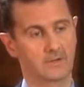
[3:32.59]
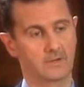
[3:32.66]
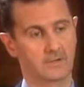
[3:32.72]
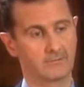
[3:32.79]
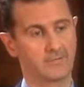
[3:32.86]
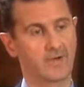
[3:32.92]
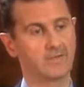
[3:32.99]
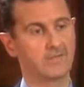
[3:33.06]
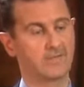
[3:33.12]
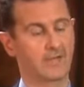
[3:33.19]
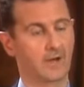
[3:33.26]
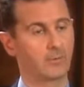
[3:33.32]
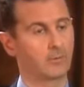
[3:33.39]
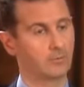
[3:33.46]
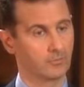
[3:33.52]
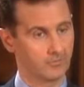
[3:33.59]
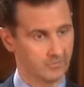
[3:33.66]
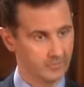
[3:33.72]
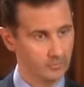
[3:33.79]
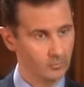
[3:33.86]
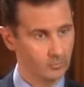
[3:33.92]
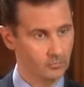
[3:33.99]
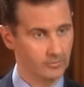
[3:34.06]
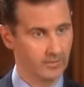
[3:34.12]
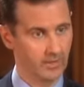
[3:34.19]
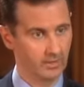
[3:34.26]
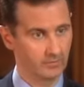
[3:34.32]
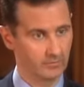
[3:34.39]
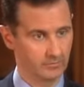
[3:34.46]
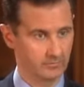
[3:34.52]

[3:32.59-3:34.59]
revising our constitution now.